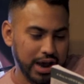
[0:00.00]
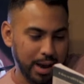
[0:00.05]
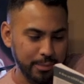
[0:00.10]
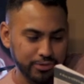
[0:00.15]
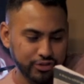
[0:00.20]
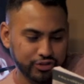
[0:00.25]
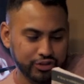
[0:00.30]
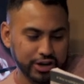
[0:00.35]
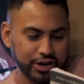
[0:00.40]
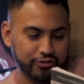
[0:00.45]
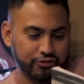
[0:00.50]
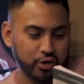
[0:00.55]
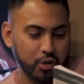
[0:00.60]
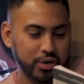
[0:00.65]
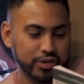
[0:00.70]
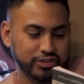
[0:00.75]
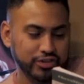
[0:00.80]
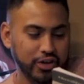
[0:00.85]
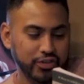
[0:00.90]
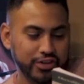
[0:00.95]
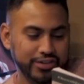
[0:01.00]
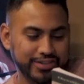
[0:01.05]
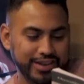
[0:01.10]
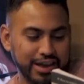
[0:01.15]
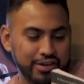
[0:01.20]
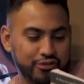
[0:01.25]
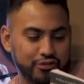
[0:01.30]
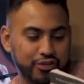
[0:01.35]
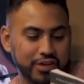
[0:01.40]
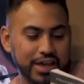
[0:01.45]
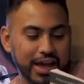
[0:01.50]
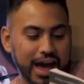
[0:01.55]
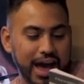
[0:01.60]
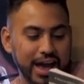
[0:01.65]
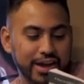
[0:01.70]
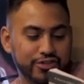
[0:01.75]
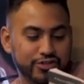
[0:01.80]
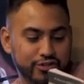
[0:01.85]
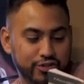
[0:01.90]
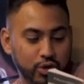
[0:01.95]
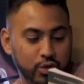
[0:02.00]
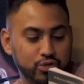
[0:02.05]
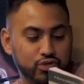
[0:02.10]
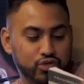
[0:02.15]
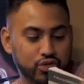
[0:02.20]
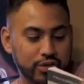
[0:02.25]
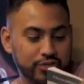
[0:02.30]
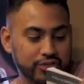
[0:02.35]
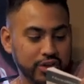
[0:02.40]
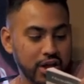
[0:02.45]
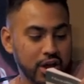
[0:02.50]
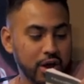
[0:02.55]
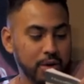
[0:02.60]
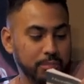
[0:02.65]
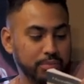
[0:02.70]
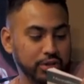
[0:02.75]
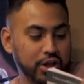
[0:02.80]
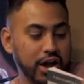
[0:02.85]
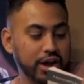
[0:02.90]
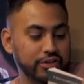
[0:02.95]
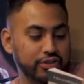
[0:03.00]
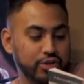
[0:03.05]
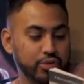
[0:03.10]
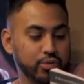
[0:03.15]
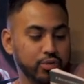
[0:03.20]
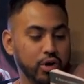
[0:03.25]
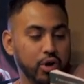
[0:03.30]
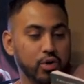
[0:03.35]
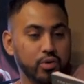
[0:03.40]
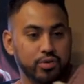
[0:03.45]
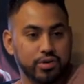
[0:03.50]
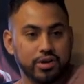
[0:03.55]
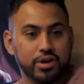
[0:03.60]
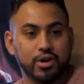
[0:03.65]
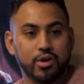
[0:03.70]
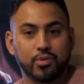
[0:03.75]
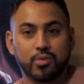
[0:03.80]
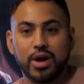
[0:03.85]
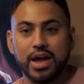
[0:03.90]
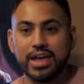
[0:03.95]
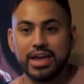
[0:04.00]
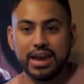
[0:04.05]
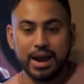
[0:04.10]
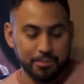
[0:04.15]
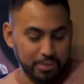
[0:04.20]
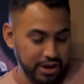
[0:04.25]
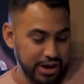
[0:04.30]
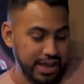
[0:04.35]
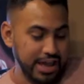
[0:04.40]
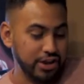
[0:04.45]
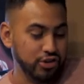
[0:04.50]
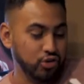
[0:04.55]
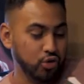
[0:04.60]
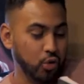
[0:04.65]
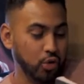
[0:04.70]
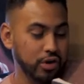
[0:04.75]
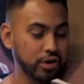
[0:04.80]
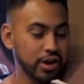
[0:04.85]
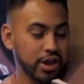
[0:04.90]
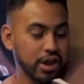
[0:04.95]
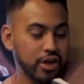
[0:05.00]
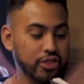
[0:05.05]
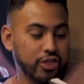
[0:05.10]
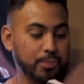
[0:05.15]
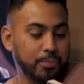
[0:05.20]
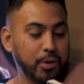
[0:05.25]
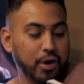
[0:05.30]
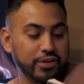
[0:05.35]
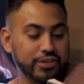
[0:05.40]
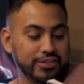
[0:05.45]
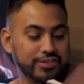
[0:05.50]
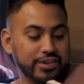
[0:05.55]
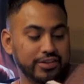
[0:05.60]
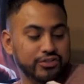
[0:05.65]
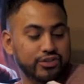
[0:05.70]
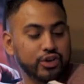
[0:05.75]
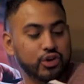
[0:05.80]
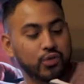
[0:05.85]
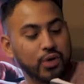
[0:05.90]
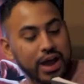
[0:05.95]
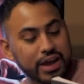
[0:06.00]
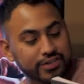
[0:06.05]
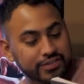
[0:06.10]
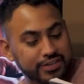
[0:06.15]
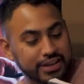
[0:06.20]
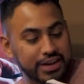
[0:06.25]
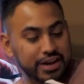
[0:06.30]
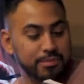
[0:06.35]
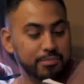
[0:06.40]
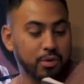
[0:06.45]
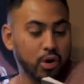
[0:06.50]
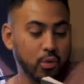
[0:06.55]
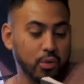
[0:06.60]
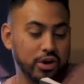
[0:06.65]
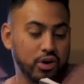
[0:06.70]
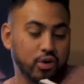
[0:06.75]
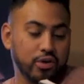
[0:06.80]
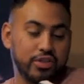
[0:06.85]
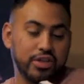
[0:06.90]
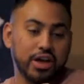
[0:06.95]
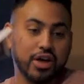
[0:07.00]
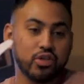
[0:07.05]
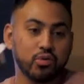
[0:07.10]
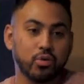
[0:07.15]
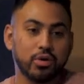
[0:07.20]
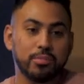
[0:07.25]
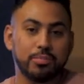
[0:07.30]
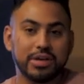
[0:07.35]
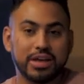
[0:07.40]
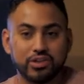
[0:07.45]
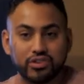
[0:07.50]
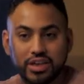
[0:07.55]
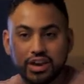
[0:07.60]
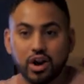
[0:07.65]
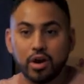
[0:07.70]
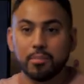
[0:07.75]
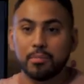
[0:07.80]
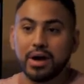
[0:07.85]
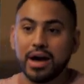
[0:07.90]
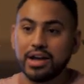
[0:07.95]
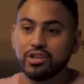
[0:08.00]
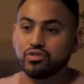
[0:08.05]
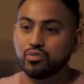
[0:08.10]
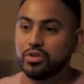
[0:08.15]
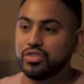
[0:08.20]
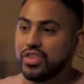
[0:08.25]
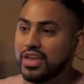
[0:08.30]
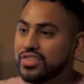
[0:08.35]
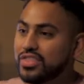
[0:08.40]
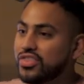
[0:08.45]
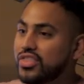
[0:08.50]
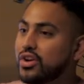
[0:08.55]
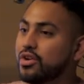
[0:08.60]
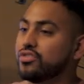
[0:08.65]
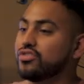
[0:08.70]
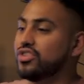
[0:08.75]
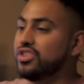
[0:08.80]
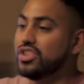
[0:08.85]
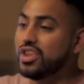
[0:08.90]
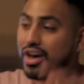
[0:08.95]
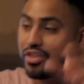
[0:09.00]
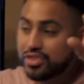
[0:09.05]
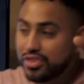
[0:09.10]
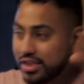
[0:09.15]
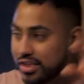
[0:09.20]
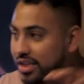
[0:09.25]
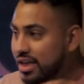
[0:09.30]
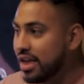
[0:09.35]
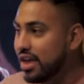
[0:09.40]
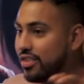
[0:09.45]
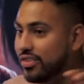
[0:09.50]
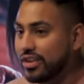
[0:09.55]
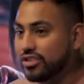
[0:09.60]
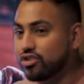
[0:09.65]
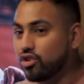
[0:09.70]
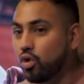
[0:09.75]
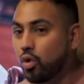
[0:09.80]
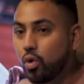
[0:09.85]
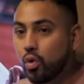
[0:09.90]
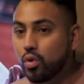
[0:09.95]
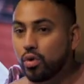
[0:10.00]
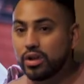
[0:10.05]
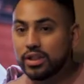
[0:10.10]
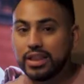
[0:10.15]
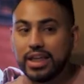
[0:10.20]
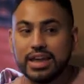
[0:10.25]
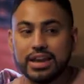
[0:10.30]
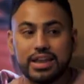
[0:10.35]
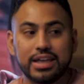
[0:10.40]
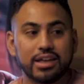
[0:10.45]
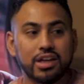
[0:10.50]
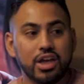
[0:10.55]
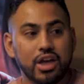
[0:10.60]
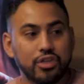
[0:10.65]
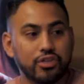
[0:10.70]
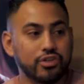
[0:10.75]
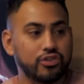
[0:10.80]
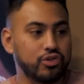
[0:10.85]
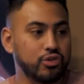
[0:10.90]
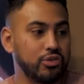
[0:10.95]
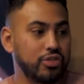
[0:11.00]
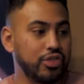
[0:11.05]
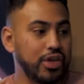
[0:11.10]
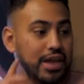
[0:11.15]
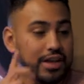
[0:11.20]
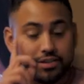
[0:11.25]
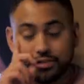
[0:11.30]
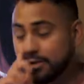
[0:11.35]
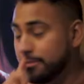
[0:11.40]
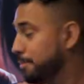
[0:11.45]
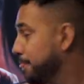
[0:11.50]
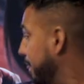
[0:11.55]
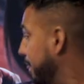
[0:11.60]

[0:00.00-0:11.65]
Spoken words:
I'm just going to focus on the 10 feet high snowdrift blocked the road, right? And I'm going to ignore the part that says the grass needed mowing or the other one, because in our minds we think that there's nothing that's correlating the two things.